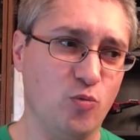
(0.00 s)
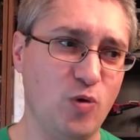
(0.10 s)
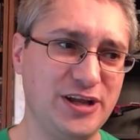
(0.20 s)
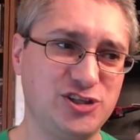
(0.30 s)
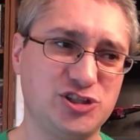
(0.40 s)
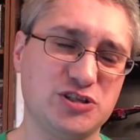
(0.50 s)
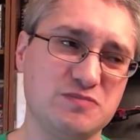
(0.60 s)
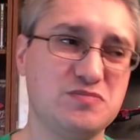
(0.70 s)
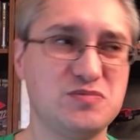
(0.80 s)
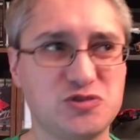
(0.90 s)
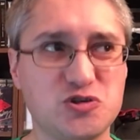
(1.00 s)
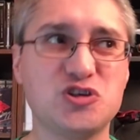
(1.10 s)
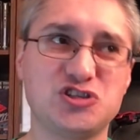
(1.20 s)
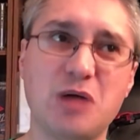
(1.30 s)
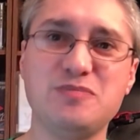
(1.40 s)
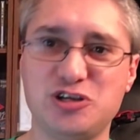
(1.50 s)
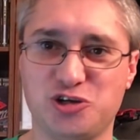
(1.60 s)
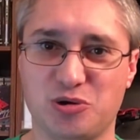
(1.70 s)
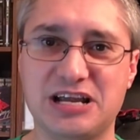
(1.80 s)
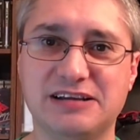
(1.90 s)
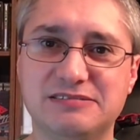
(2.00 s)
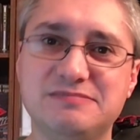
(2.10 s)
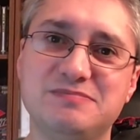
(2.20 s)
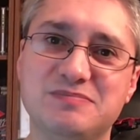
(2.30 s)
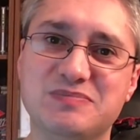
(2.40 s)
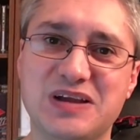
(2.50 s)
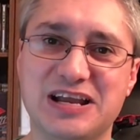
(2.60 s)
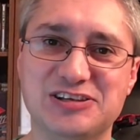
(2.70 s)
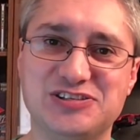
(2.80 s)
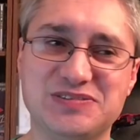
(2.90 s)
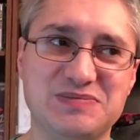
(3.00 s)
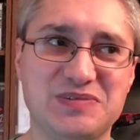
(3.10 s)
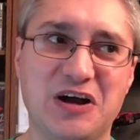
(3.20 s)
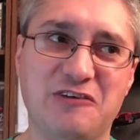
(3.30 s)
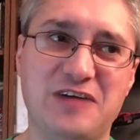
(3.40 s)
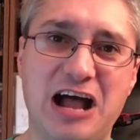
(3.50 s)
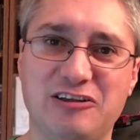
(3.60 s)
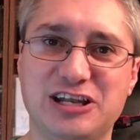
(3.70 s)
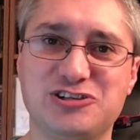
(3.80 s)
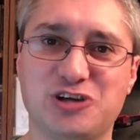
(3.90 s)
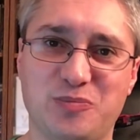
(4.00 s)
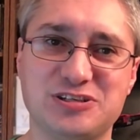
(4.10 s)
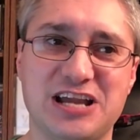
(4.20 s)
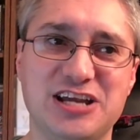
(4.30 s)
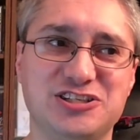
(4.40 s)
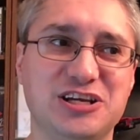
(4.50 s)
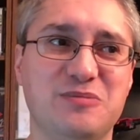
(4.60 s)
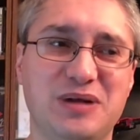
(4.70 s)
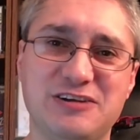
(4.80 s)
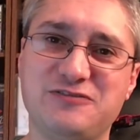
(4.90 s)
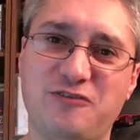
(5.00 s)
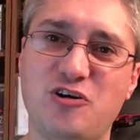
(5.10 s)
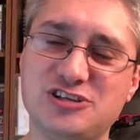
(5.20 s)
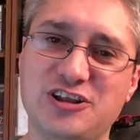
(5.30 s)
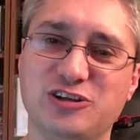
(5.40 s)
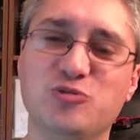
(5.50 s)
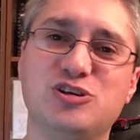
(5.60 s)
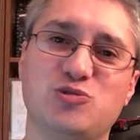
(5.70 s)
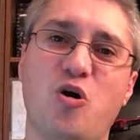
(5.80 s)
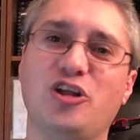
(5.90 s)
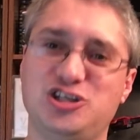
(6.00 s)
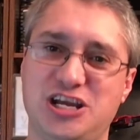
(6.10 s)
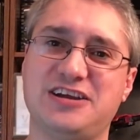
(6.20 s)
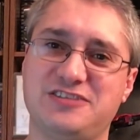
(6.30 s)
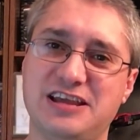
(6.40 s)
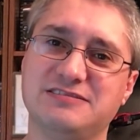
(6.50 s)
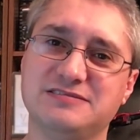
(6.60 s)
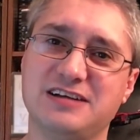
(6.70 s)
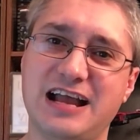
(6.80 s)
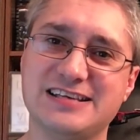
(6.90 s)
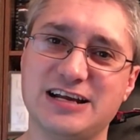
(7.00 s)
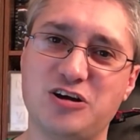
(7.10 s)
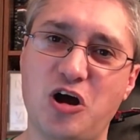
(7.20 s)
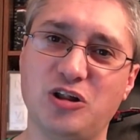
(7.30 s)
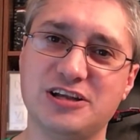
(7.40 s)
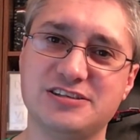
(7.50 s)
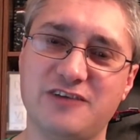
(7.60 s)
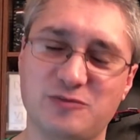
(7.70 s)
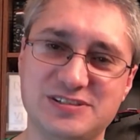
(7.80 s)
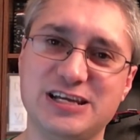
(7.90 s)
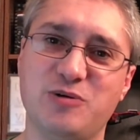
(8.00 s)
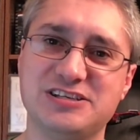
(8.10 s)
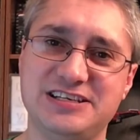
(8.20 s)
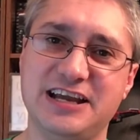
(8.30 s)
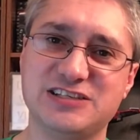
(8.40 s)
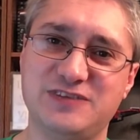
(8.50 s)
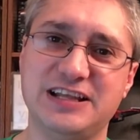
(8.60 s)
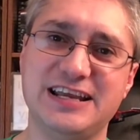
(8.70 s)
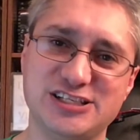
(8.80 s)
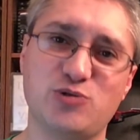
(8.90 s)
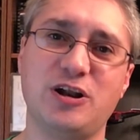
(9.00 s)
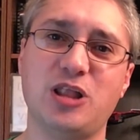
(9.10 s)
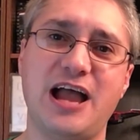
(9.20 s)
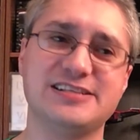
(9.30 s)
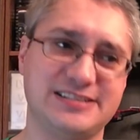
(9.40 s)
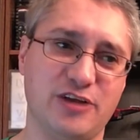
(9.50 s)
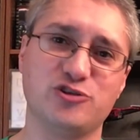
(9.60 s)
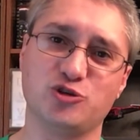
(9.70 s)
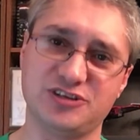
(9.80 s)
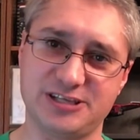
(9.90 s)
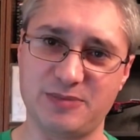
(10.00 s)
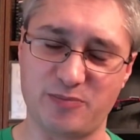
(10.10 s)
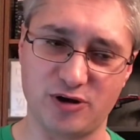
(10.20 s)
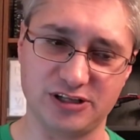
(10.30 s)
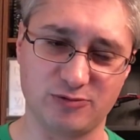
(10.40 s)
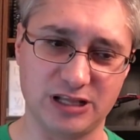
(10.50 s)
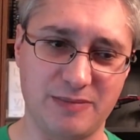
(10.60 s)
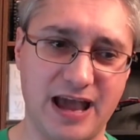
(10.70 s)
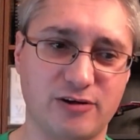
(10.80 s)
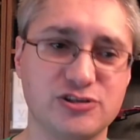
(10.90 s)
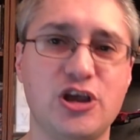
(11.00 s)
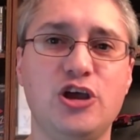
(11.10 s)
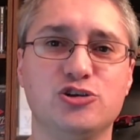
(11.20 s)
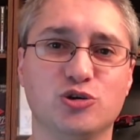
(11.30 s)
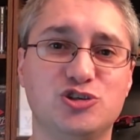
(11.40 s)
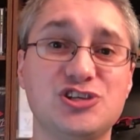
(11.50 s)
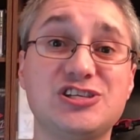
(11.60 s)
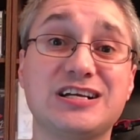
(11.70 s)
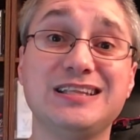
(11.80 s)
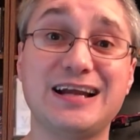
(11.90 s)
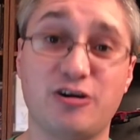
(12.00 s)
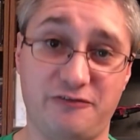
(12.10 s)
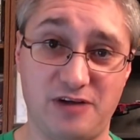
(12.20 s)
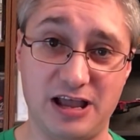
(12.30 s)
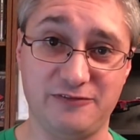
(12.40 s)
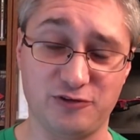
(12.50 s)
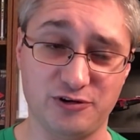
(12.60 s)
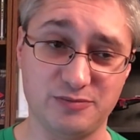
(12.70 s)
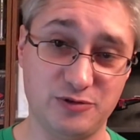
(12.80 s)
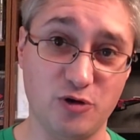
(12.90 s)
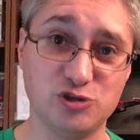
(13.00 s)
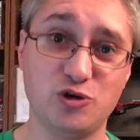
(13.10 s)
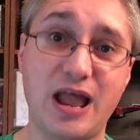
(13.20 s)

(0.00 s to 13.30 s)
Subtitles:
Which, to some degree, is a valid interpretation, but it falls under the Lucas Walencheck thing, as I call it, from Sequest DSP. The easiest way to lie is to tell the truth except the part that really matters. So just to clarify, for those who